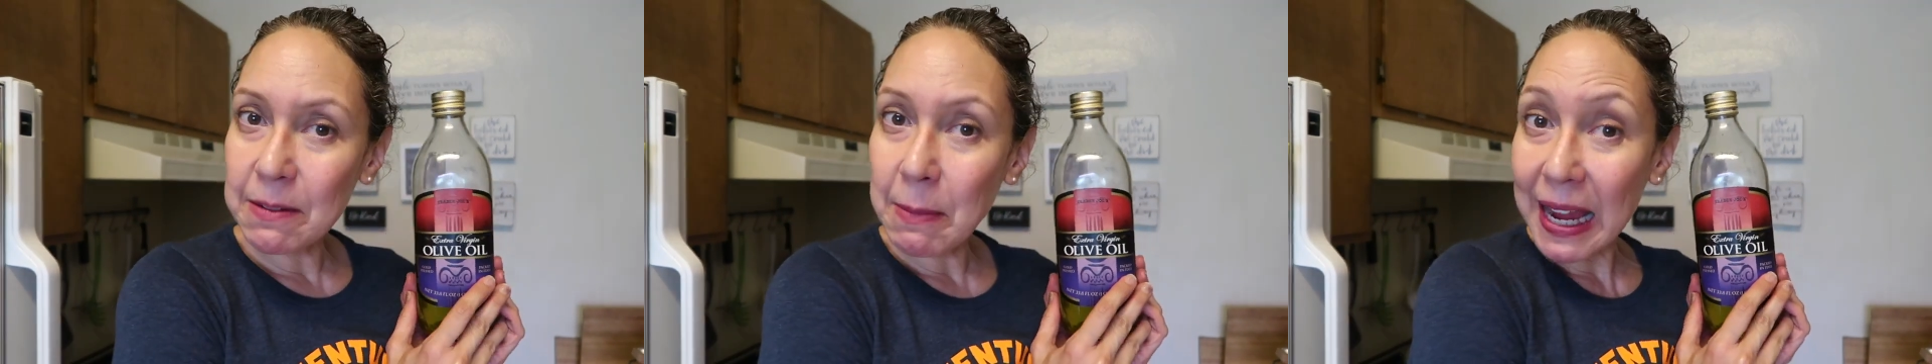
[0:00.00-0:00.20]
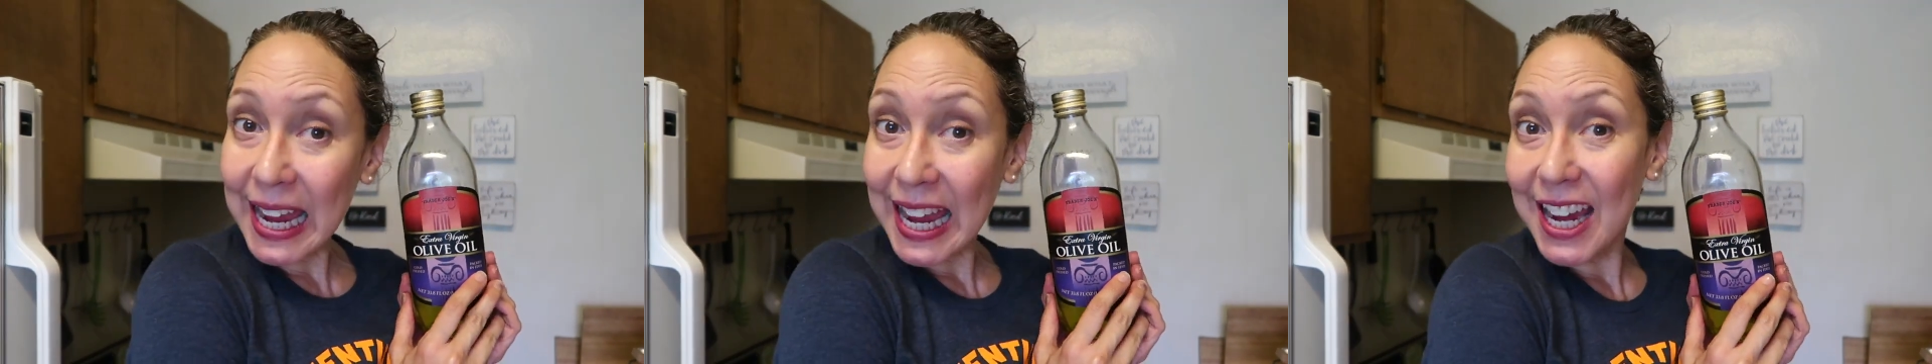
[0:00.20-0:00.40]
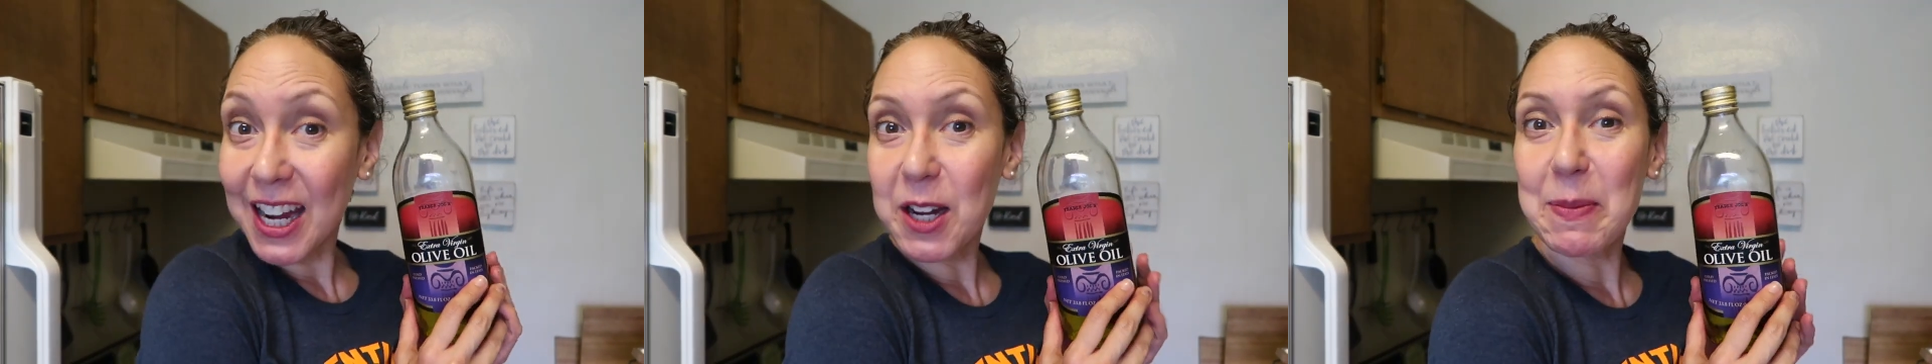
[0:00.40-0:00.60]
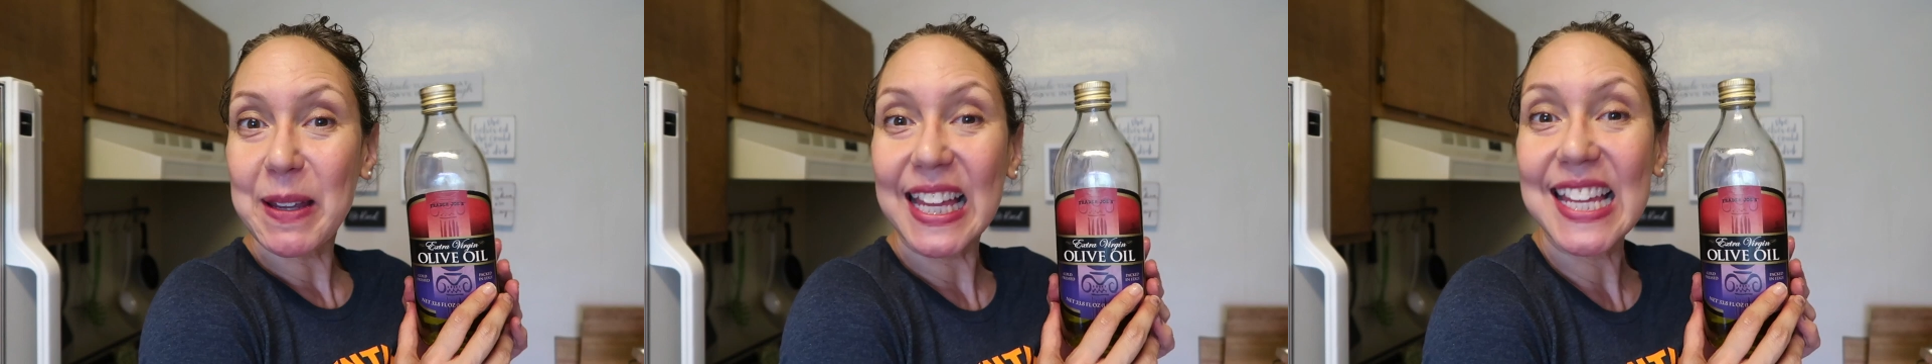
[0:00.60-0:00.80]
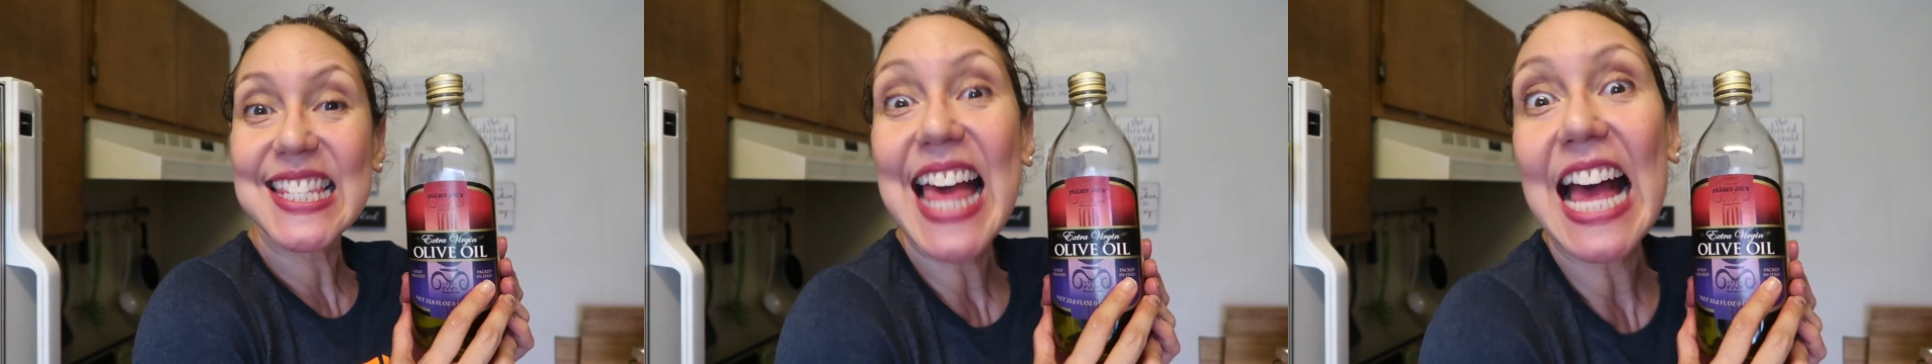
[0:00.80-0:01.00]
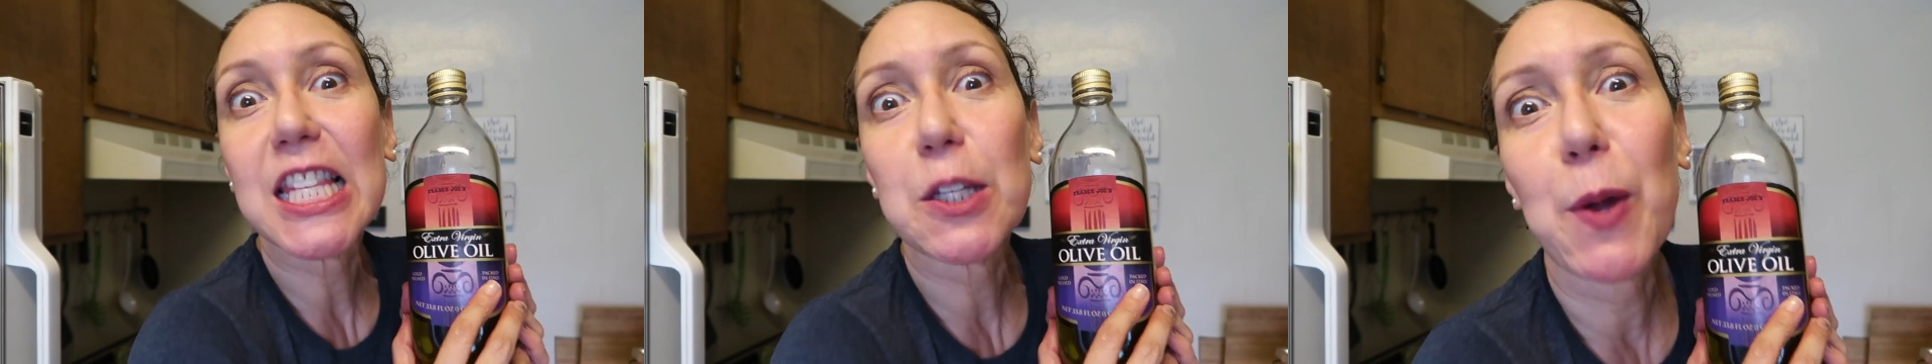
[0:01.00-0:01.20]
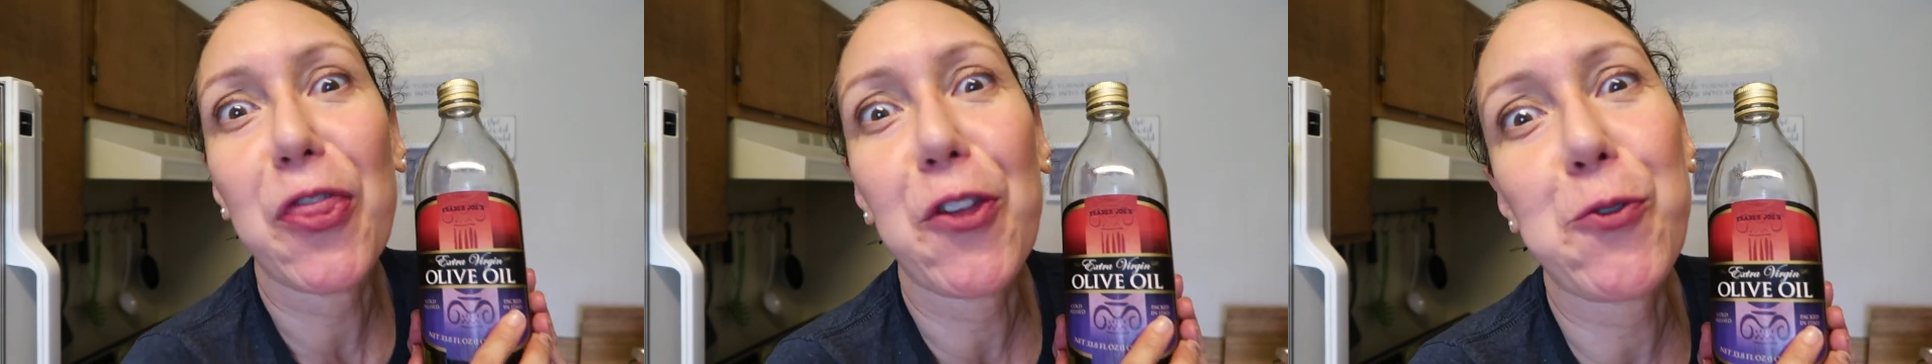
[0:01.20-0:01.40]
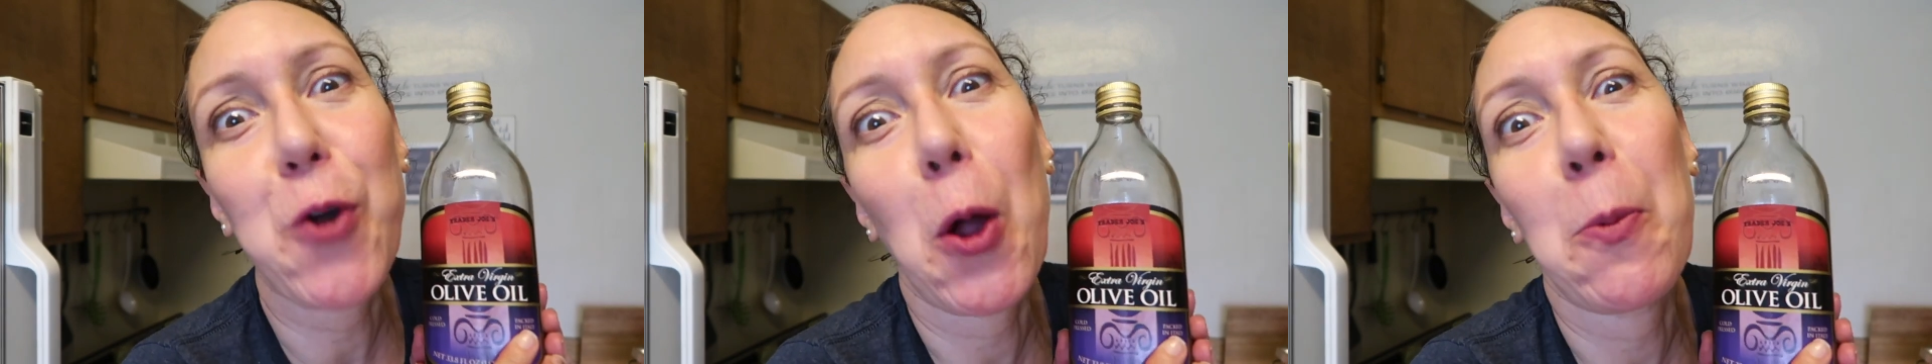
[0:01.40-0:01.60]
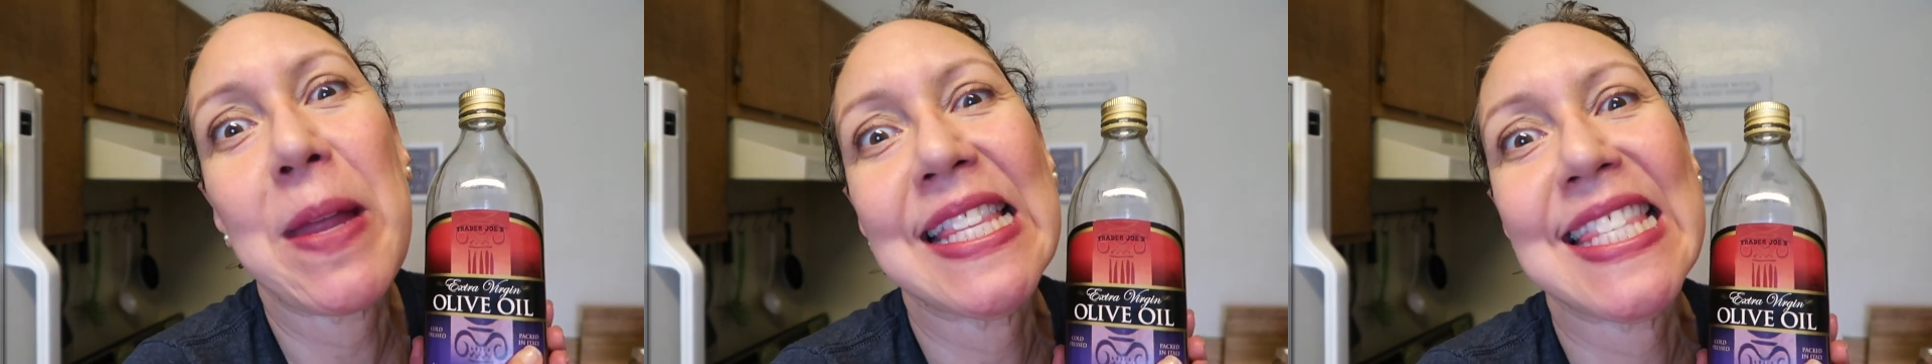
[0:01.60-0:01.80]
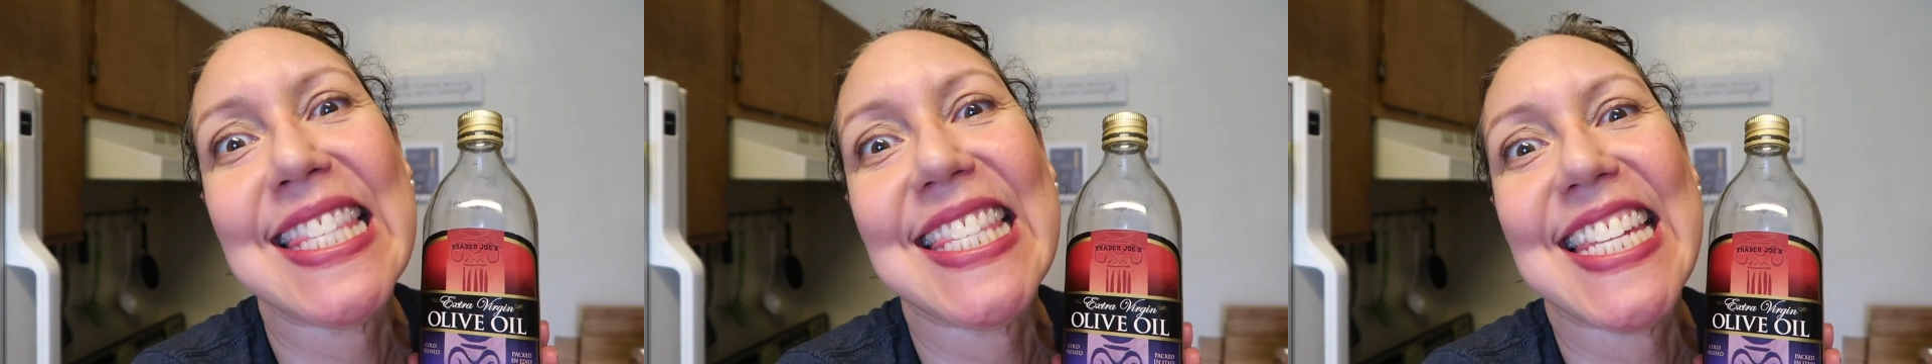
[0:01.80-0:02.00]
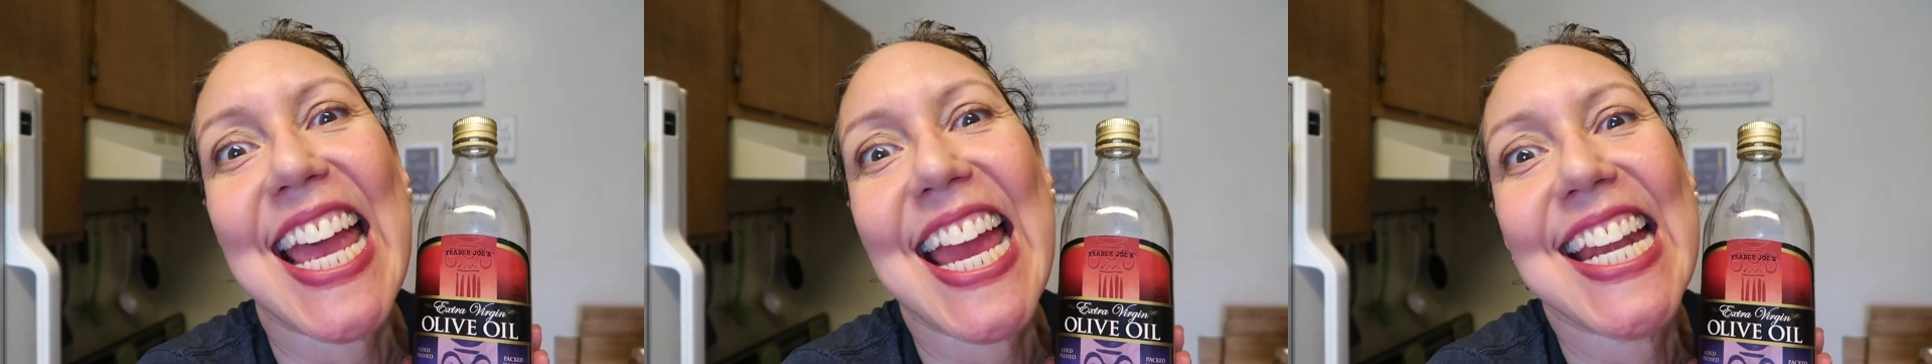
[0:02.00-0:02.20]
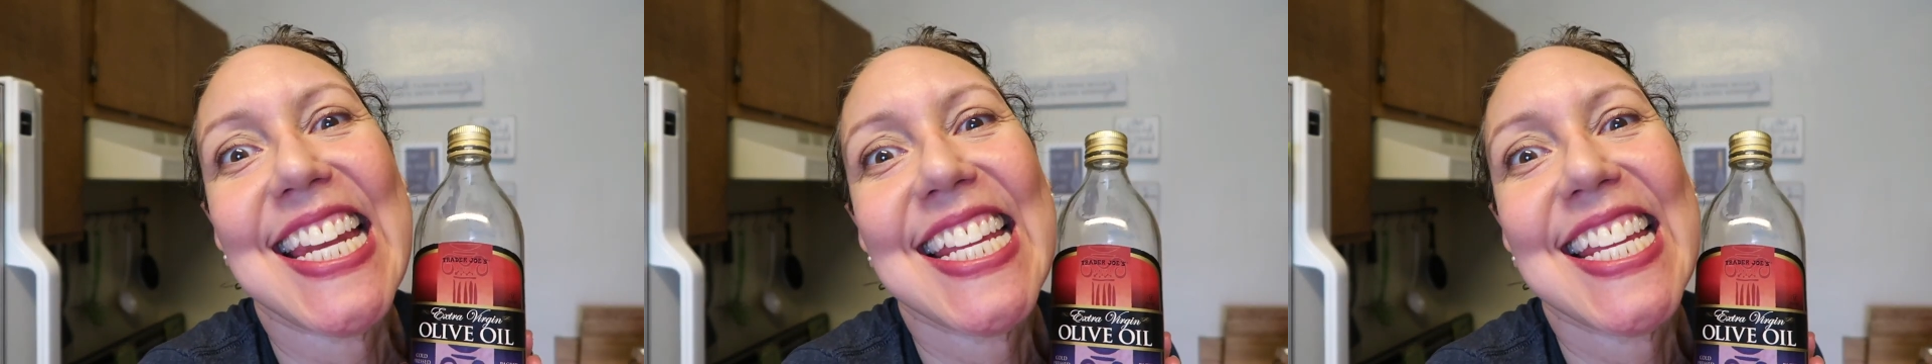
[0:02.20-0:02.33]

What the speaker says: and my hair because that's what the Romans did.